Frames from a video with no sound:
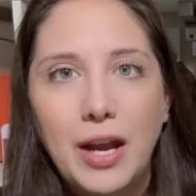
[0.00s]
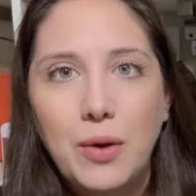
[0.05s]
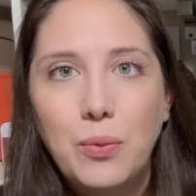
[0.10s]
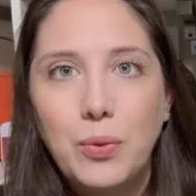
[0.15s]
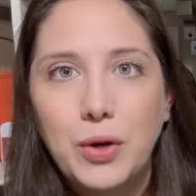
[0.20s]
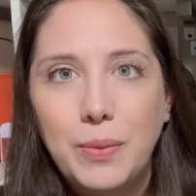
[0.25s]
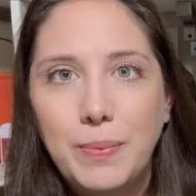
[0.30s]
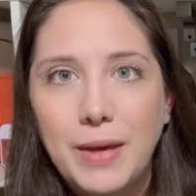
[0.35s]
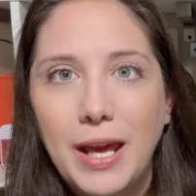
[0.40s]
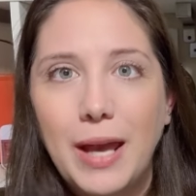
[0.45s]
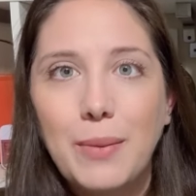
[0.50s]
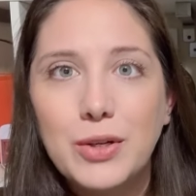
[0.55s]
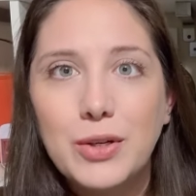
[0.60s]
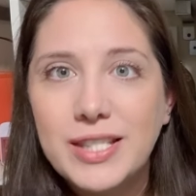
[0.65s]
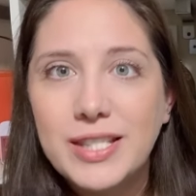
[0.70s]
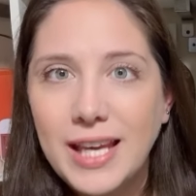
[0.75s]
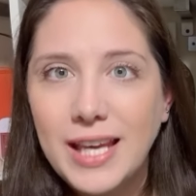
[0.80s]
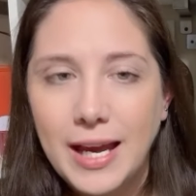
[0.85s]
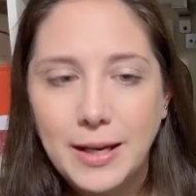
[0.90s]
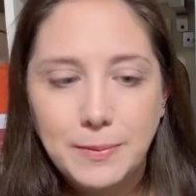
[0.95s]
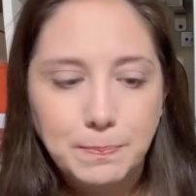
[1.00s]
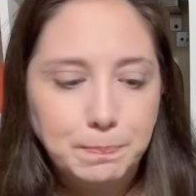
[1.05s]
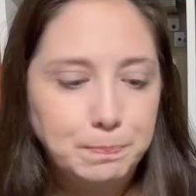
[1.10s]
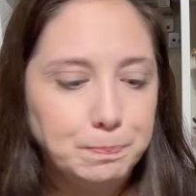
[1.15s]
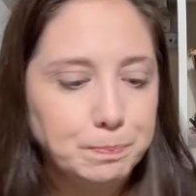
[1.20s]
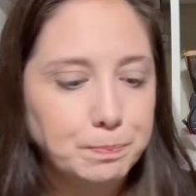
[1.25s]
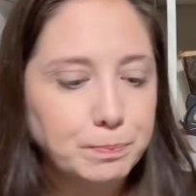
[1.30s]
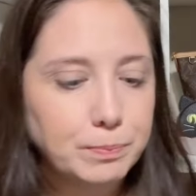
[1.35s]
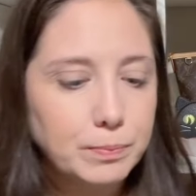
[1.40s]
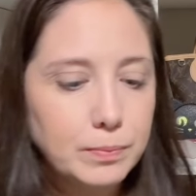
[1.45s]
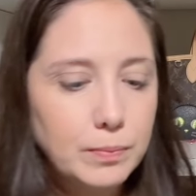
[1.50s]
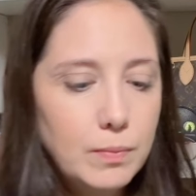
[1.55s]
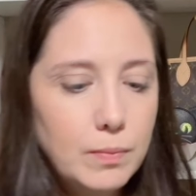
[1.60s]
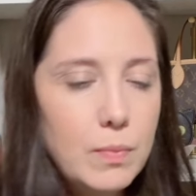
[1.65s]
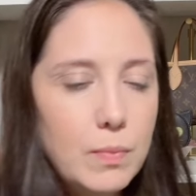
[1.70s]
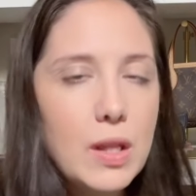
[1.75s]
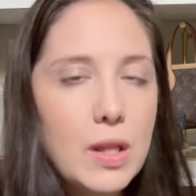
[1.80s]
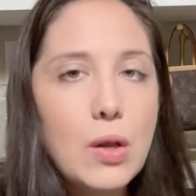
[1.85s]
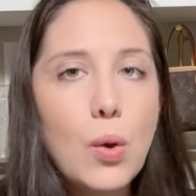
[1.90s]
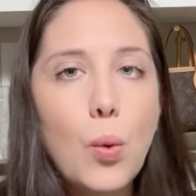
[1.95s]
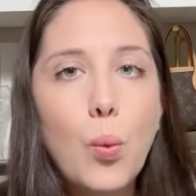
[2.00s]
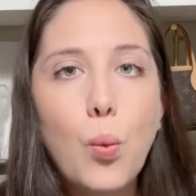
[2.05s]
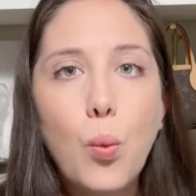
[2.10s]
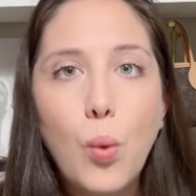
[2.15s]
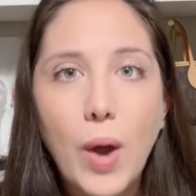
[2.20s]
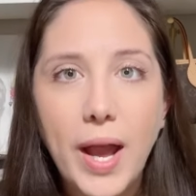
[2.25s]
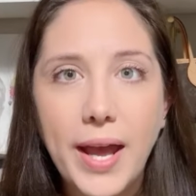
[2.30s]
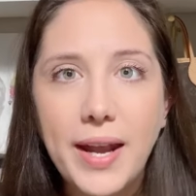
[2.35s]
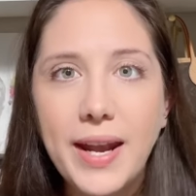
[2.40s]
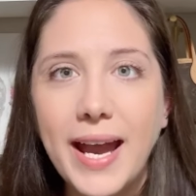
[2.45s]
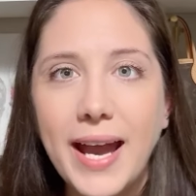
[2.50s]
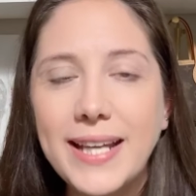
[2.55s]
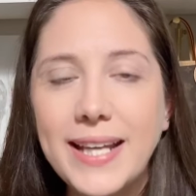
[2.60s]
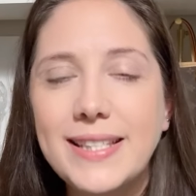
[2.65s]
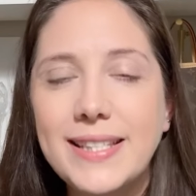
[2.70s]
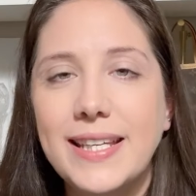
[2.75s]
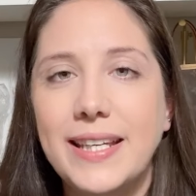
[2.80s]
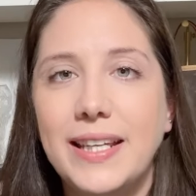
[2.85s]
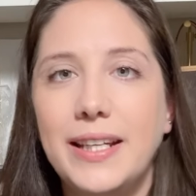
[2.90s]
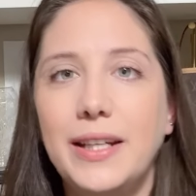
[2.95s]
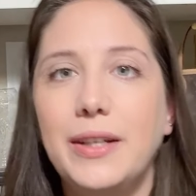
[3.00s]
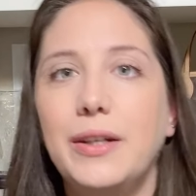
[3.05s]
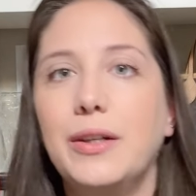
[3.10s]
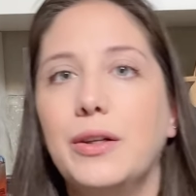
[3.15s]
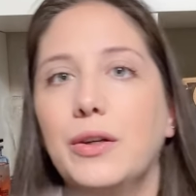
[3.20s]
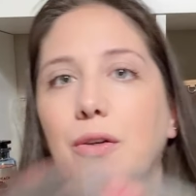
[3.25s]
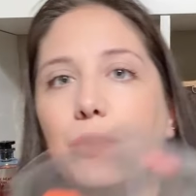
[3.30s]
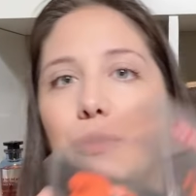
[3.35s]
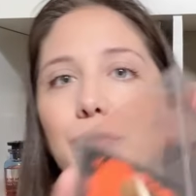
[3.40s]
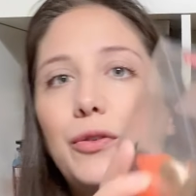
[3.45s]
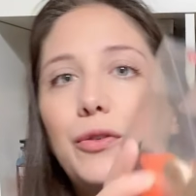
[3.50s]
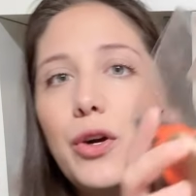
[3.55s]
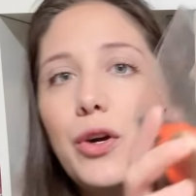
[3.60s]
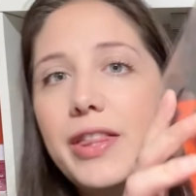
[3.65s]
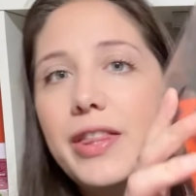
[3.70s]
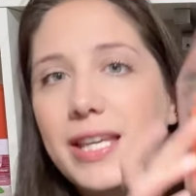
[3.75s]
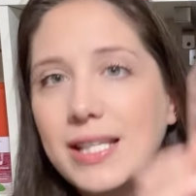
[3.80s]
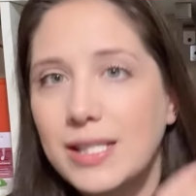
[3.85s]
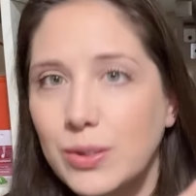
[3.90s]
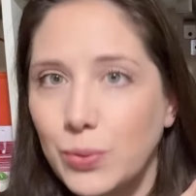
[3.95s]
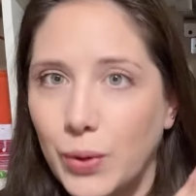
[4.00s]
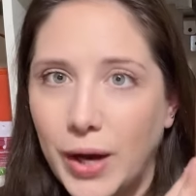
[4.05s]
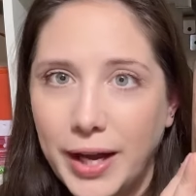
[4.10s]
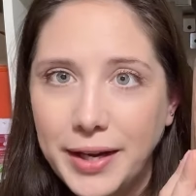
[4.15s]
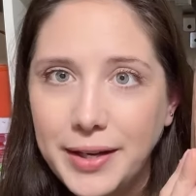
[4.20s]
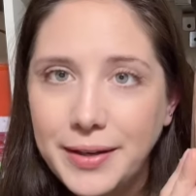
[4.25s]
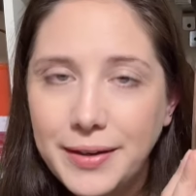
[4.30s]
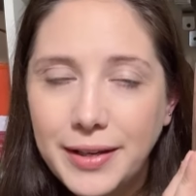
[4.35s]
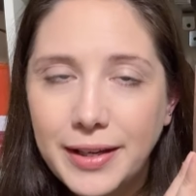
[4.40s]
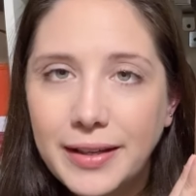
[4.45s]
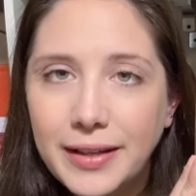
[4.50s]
and would be able to see it. When I did it for this one,